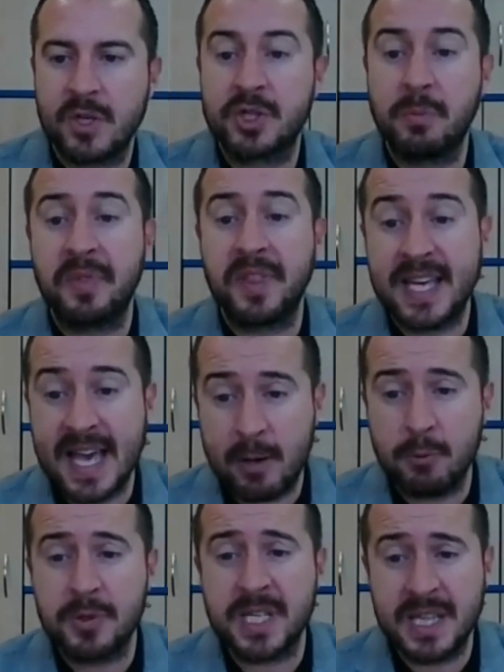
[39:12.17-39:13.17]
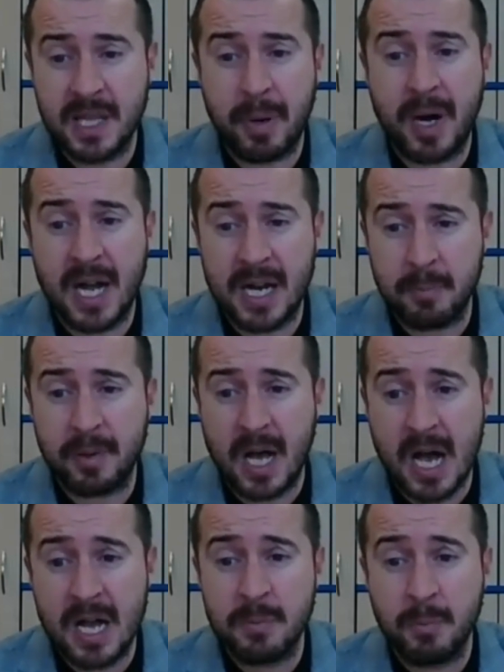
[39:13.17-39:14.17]
something else in the
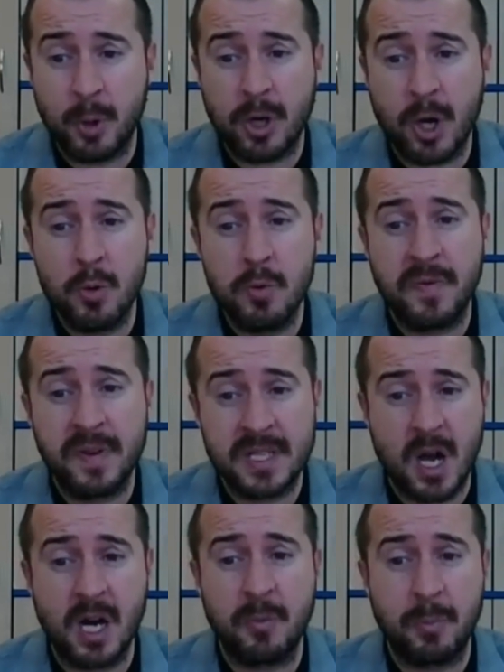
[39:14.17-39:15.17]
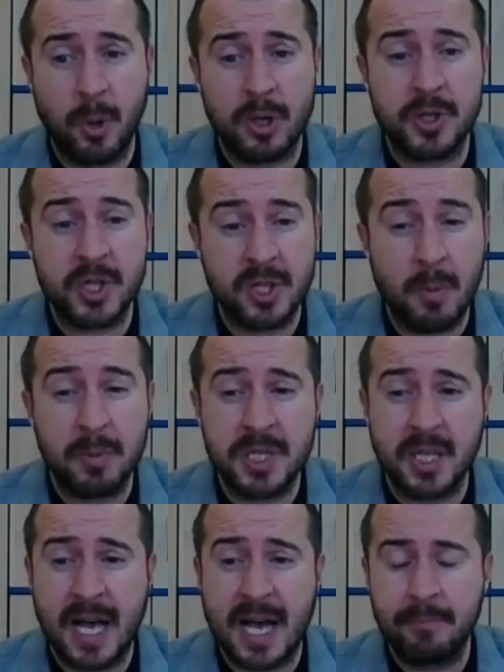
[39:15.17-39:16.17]
pipeline, but COVID kind of put a stop
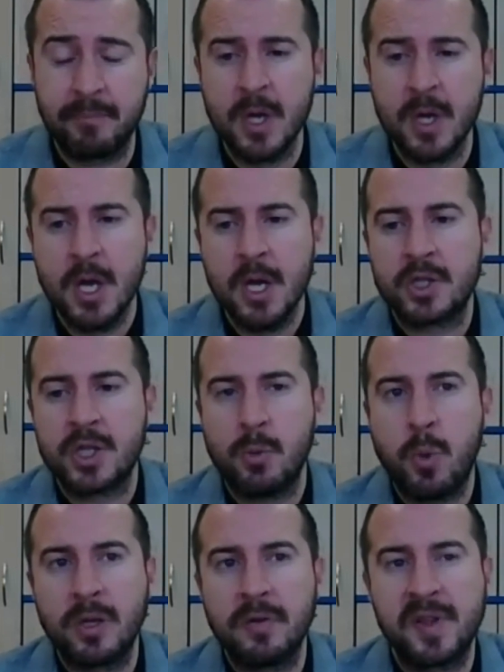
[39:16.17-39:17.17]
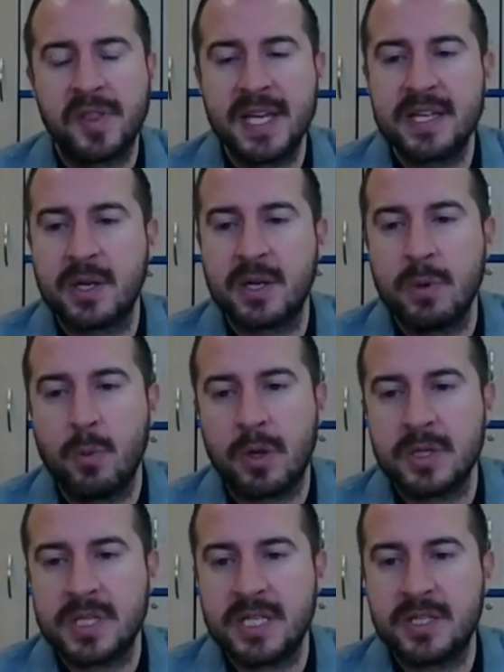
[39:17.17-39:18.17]
to that. So one of the things that we
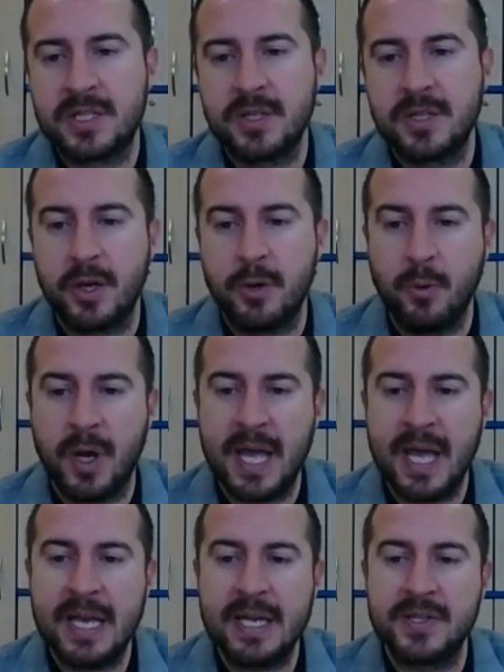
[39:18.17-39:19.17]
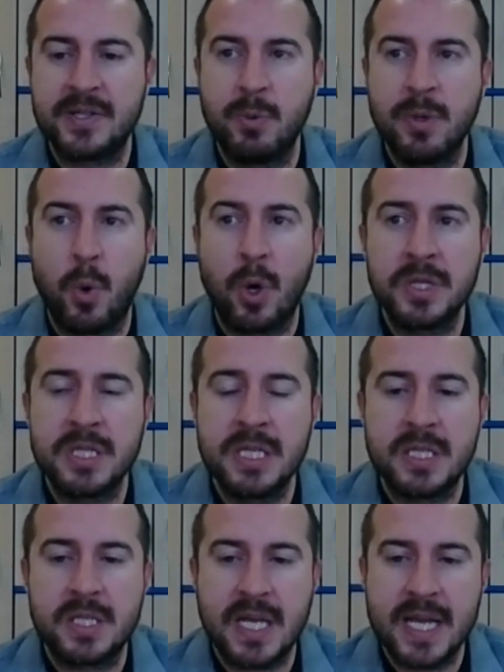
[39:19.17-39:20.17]
wanted to do is we
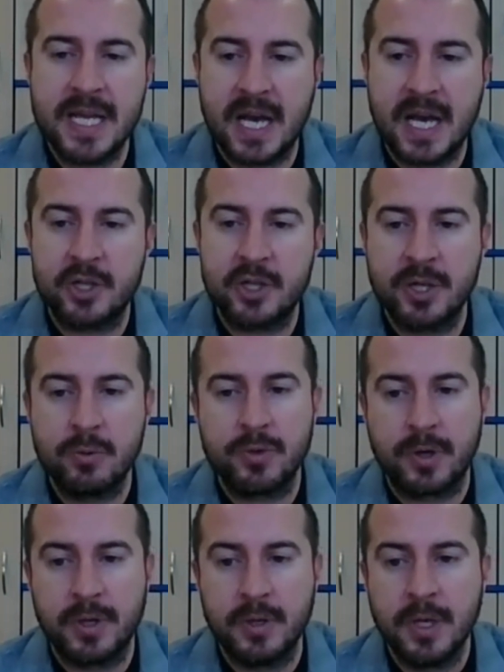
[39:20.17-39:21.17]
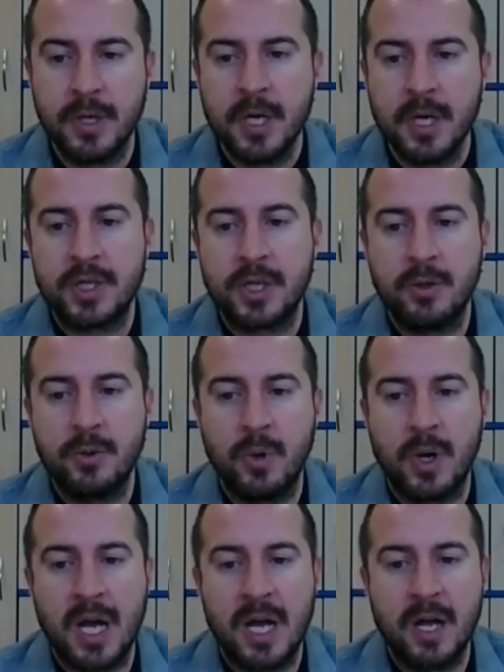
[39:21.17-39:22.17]
wanted to take our children
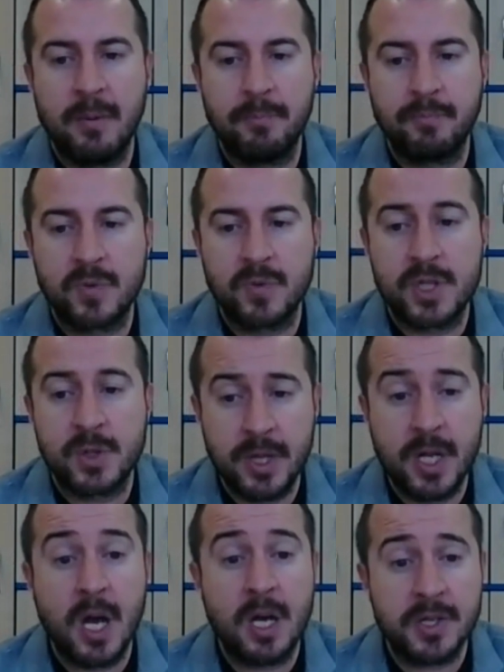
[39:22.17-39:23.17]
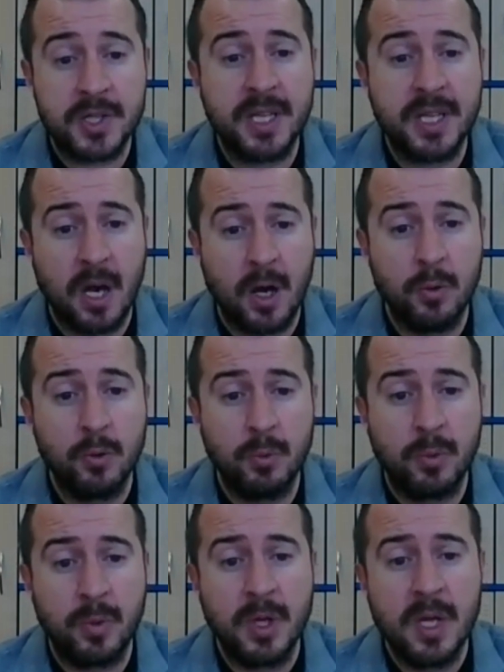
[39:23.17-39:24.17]
to a nursing
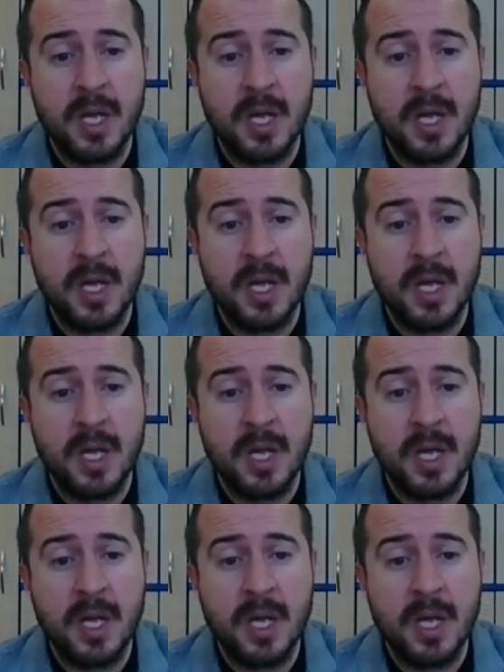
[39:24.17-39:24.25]
home